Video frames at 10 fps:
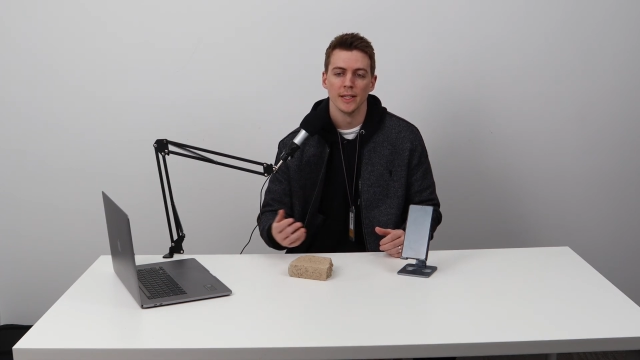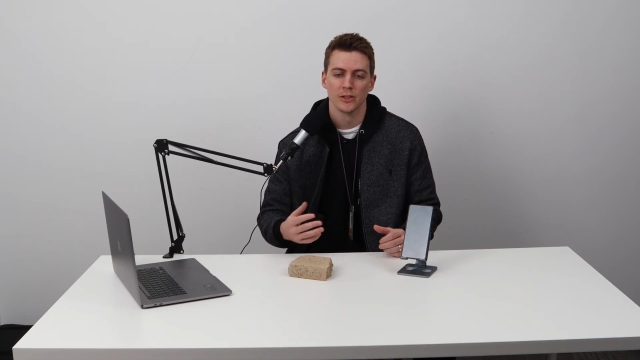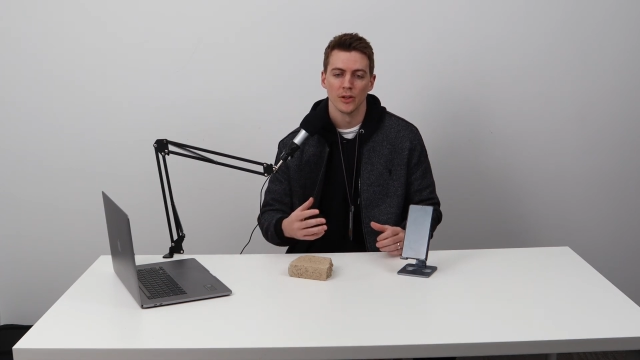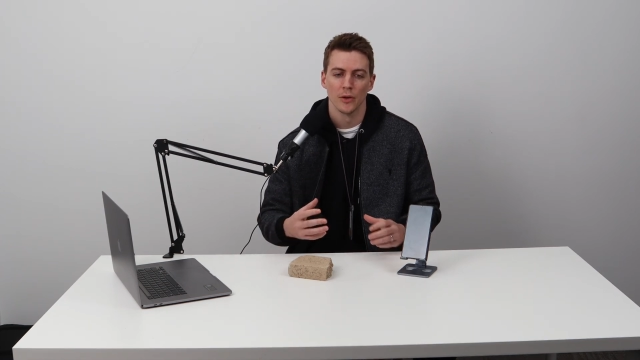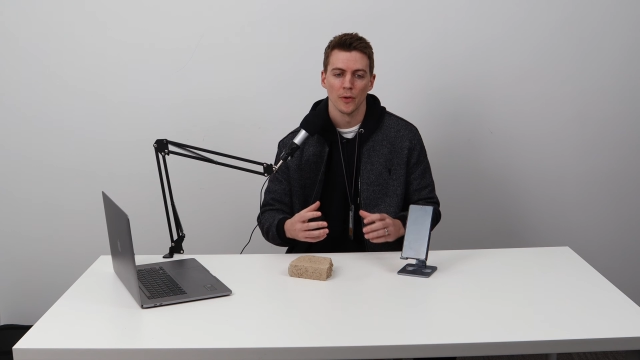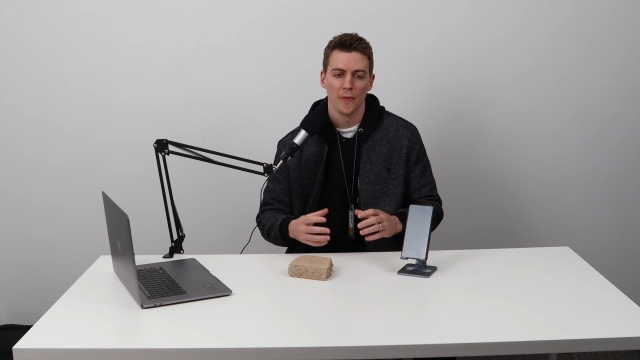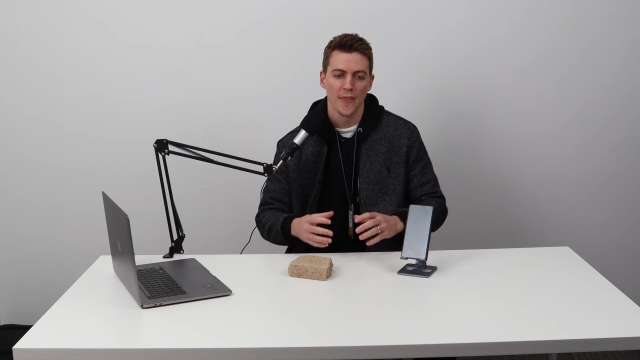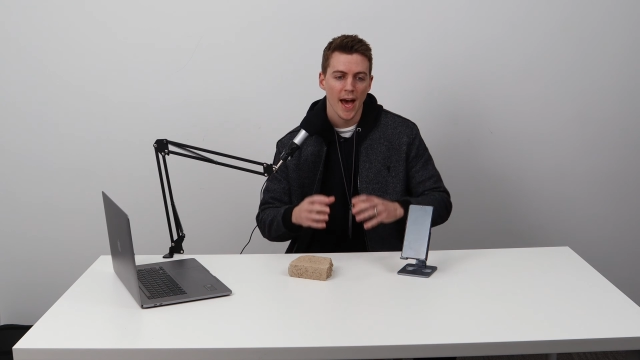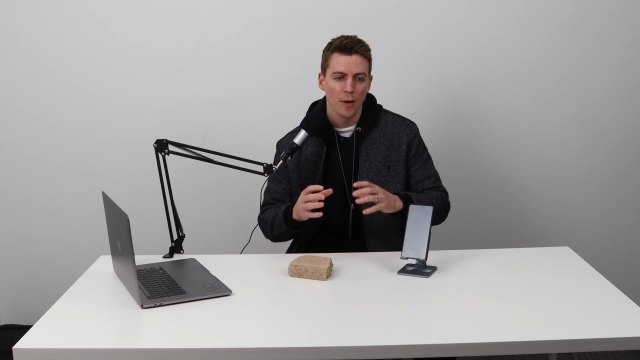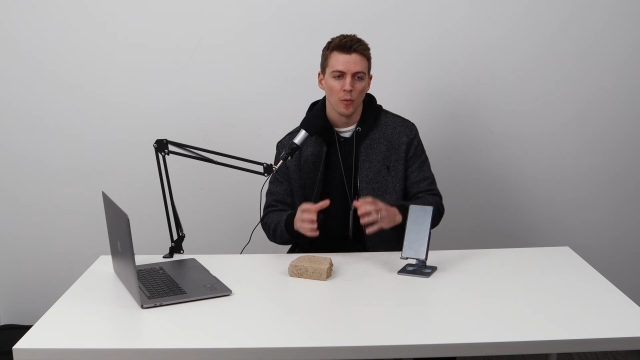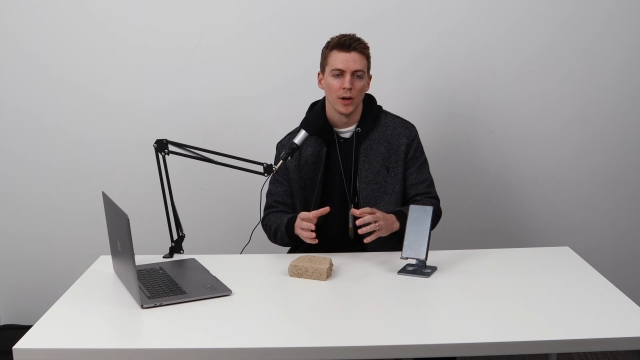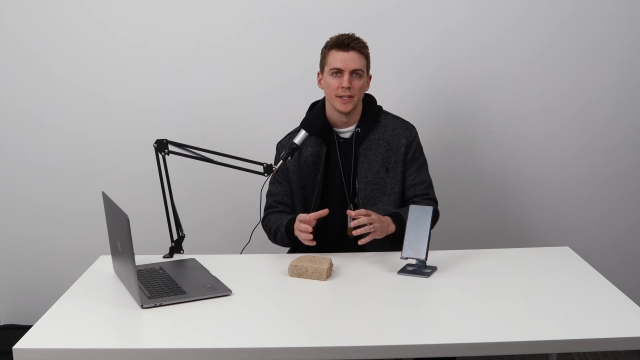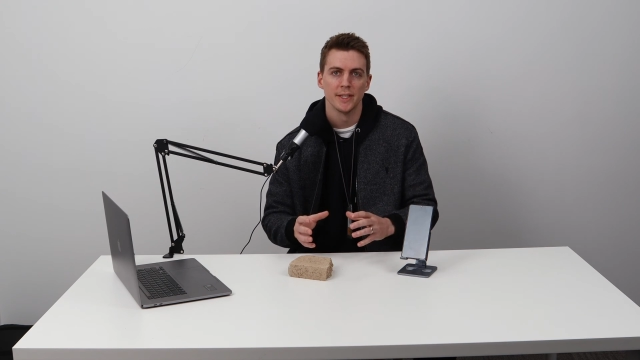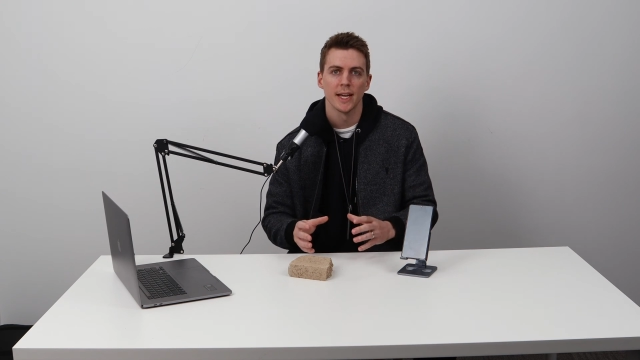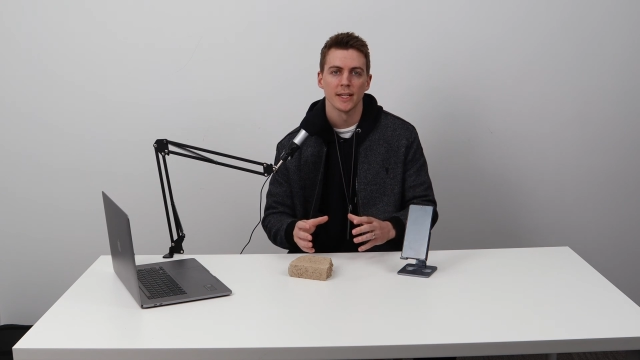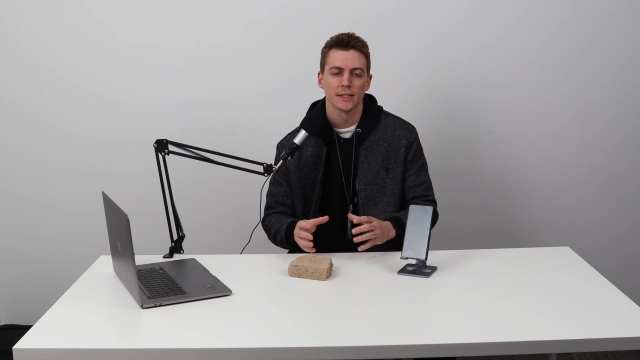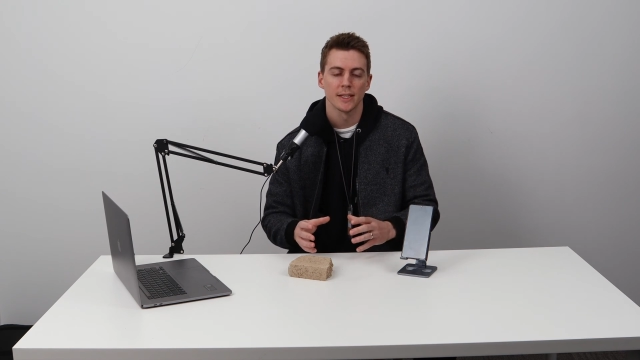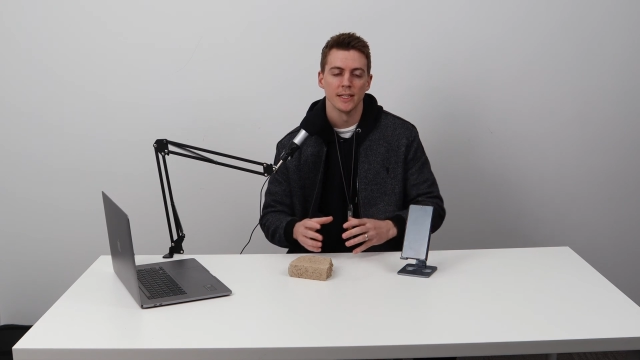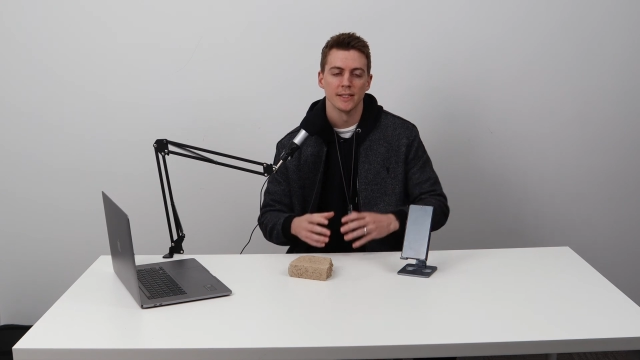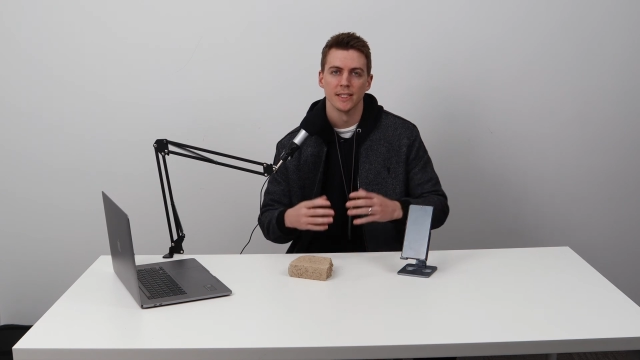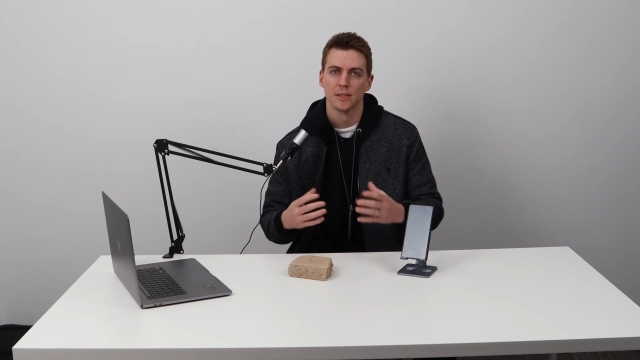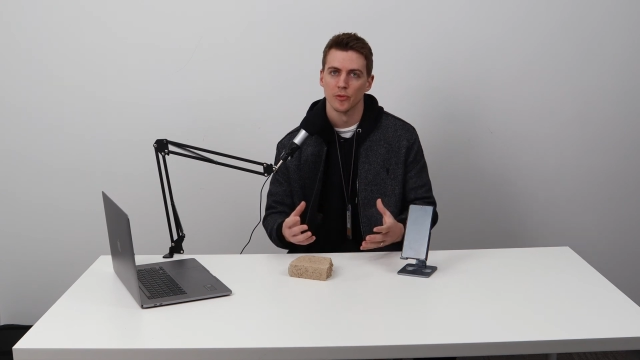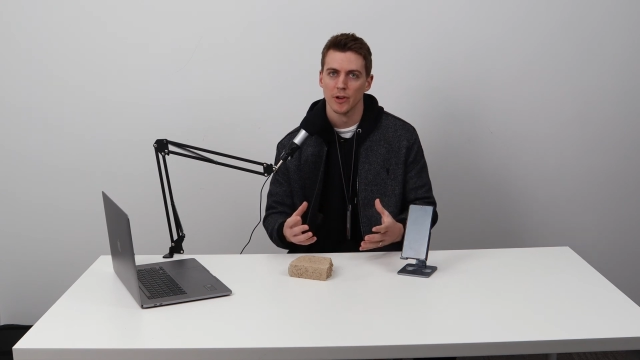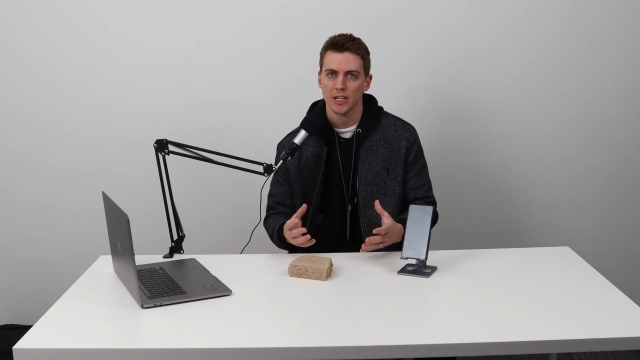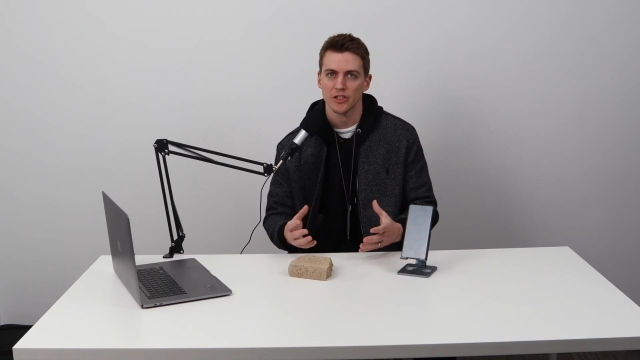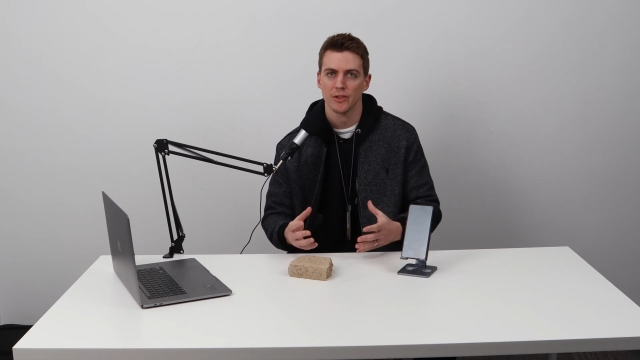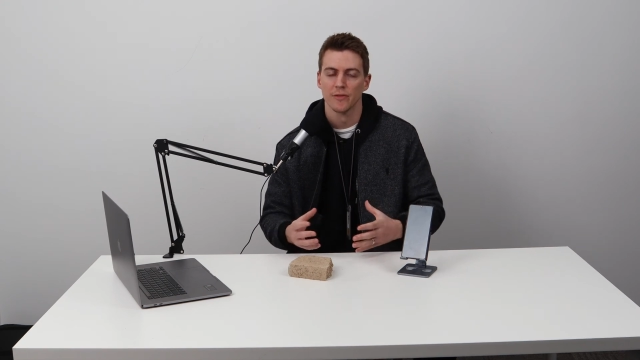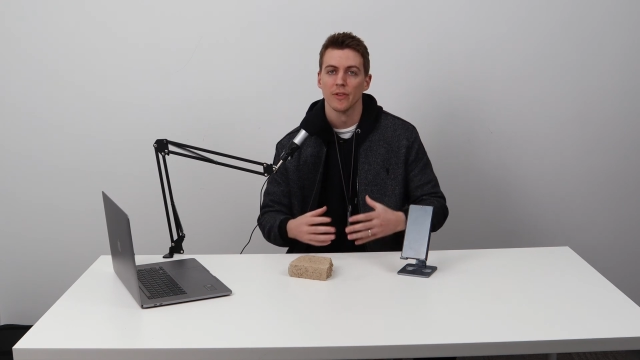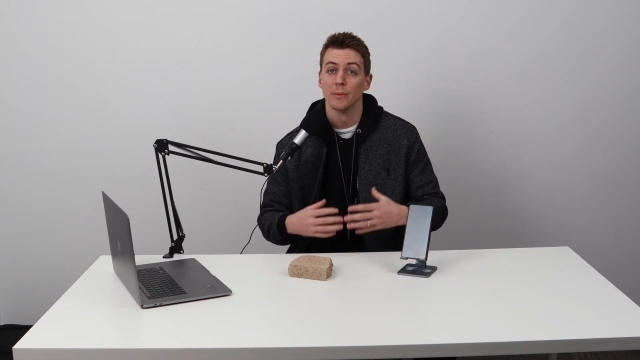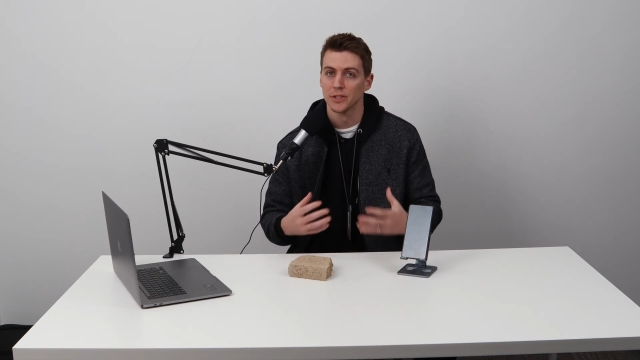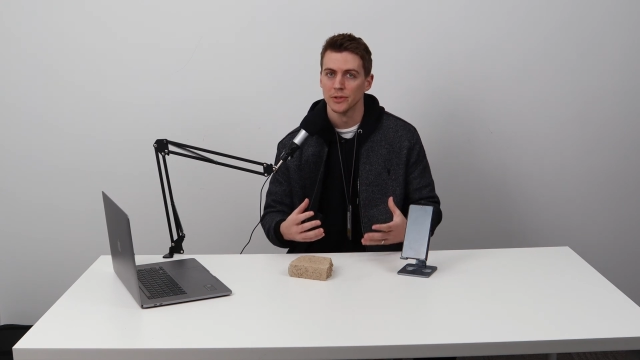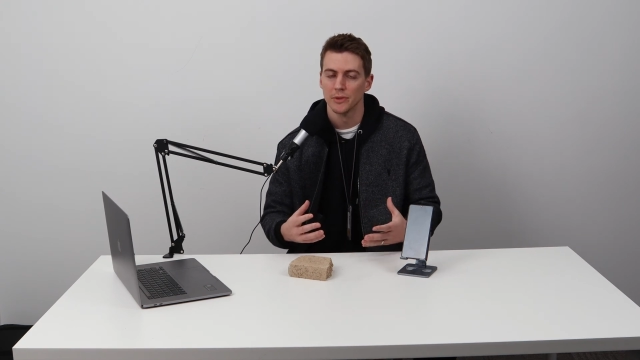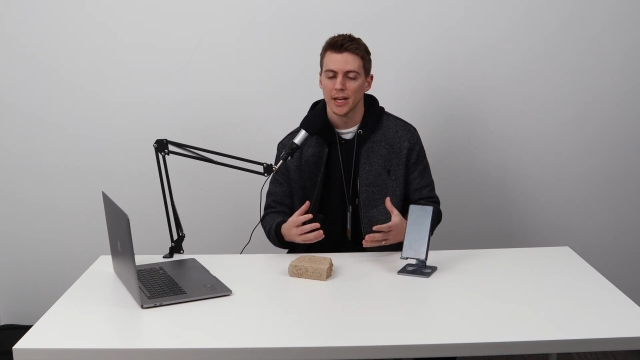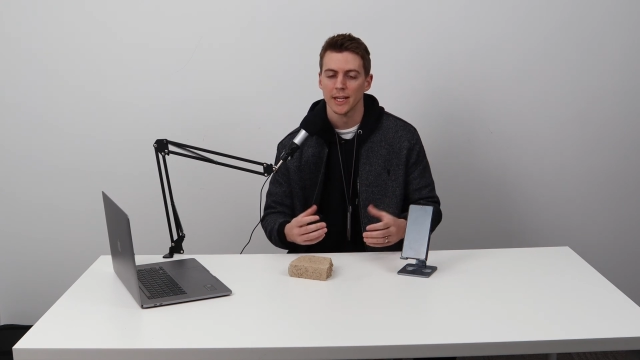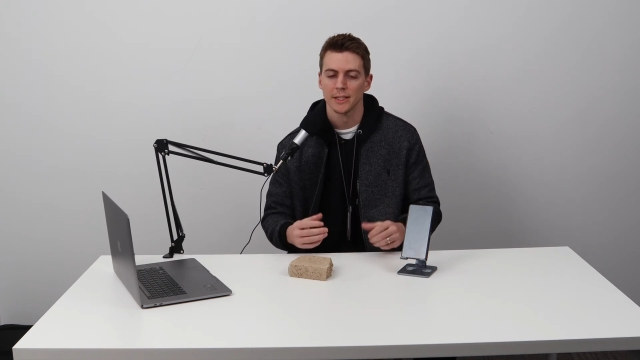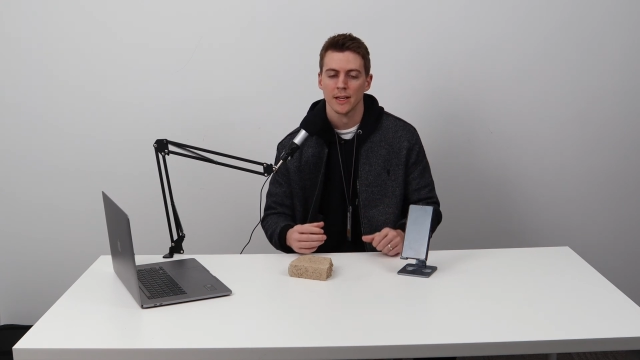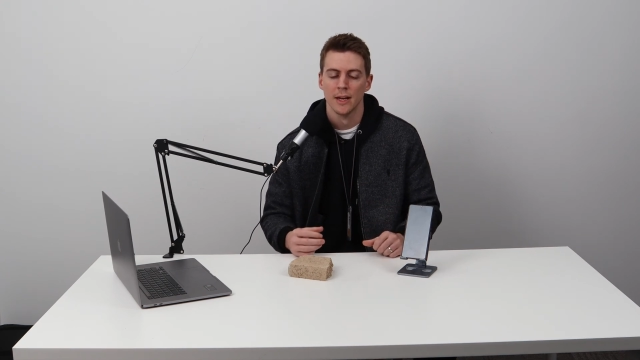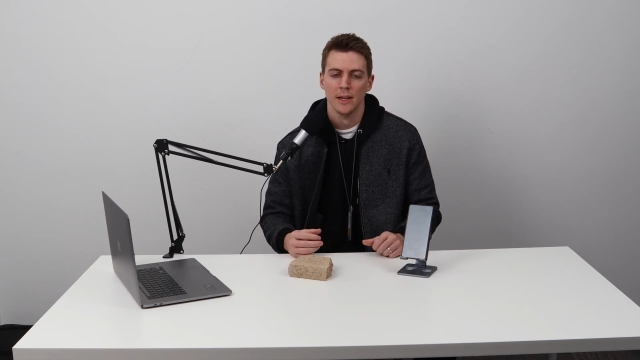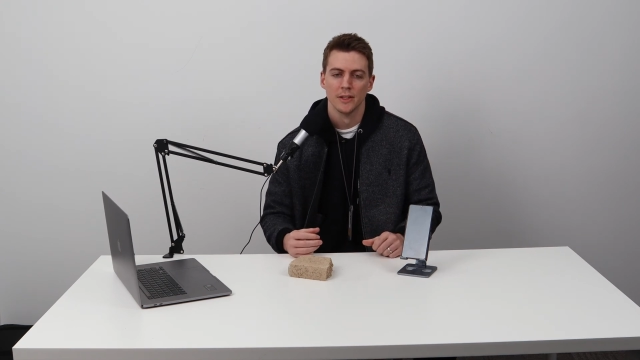And so that one takes its inspiration from a suitcase.